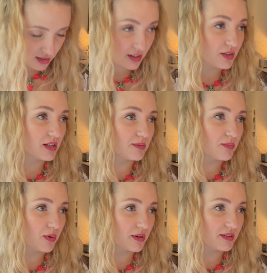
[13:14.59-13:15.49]
you getting
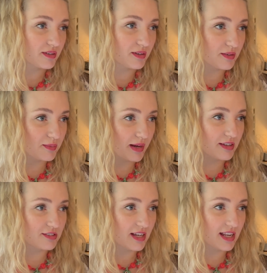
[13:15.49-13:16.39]
bored, or am I
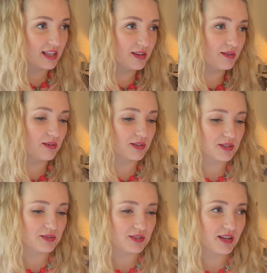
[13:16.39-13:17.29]
entertaining you, or do you
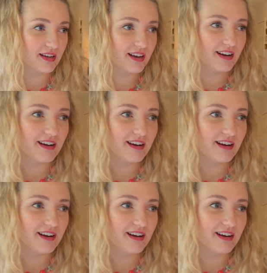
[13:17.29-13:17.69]
just not care?